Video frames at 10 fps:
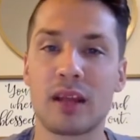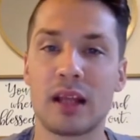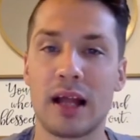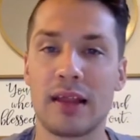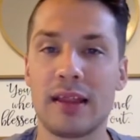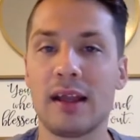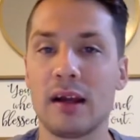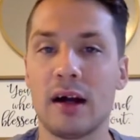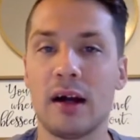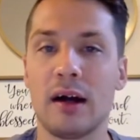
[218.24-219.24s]
I think
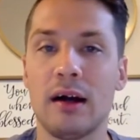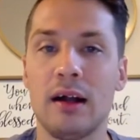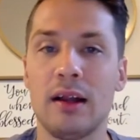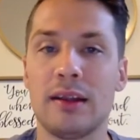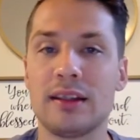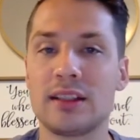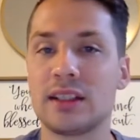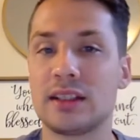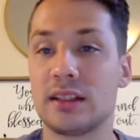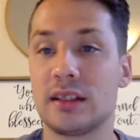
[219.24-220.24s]
uh, this
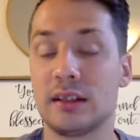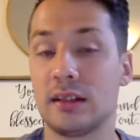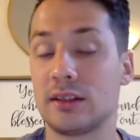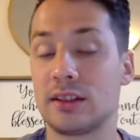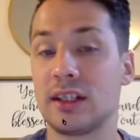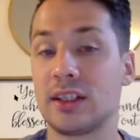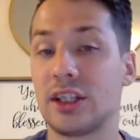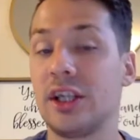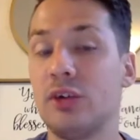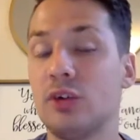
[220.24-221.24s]
is such a
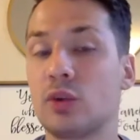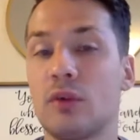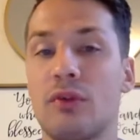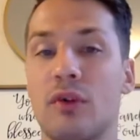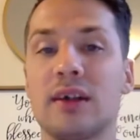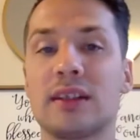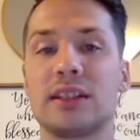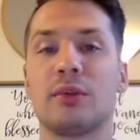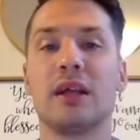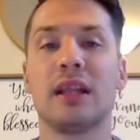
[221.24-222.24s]
huge one for us to
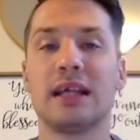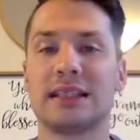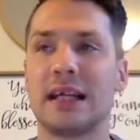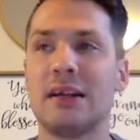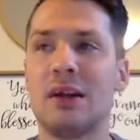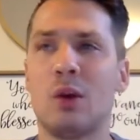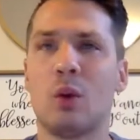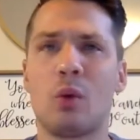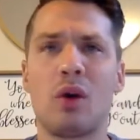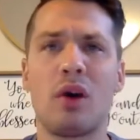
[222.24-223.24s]
realize that when
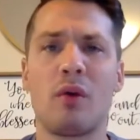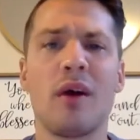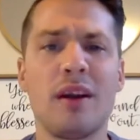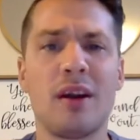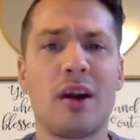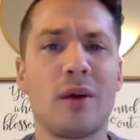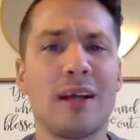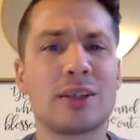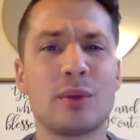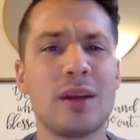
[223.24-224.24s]
we're running our
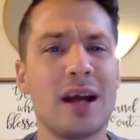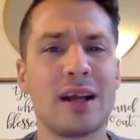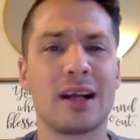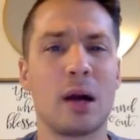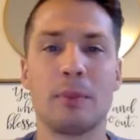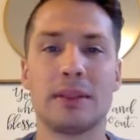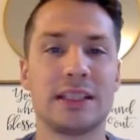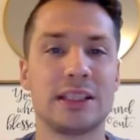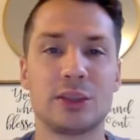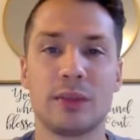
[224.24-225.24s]
race, we're not in
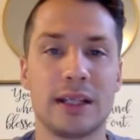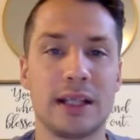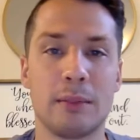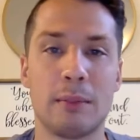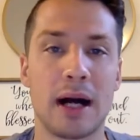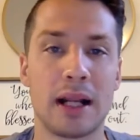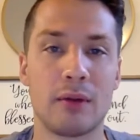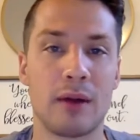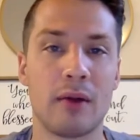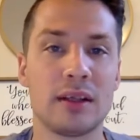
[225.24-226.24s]
competition with anybody
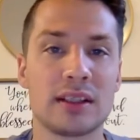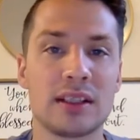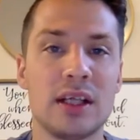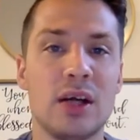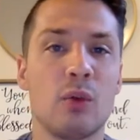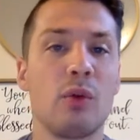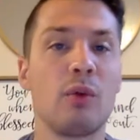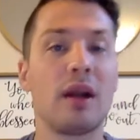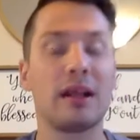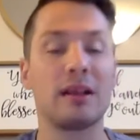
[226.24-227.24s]
around us we're
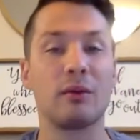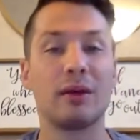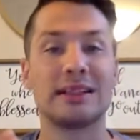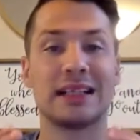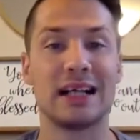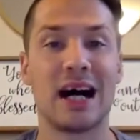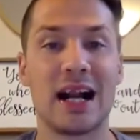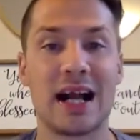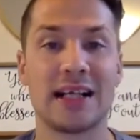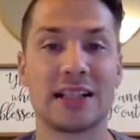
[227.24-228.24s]
running the race that God
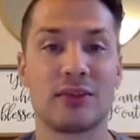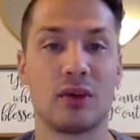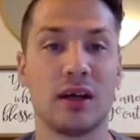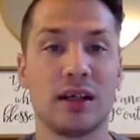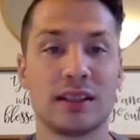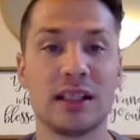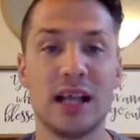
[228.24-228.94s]
has for us.